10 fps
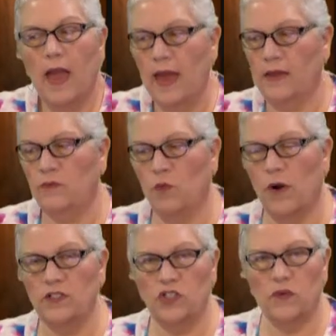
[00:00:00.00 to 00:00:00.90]
And
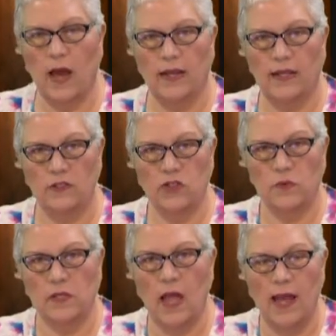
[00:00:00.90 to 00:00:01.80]
once you got
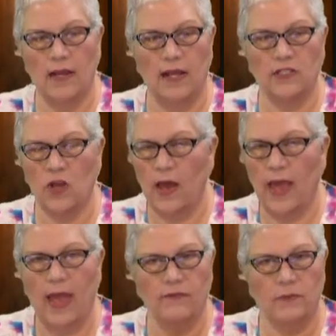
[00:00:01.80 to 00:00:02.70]
into a line, I saw
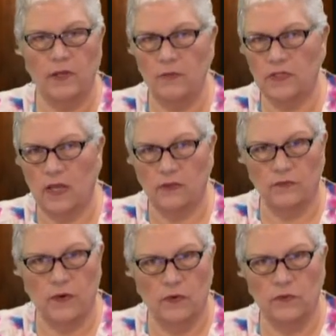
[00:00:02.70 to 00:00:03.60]
everybody was on their
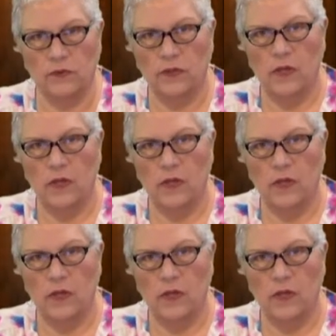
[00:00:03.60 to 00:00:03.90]
phone.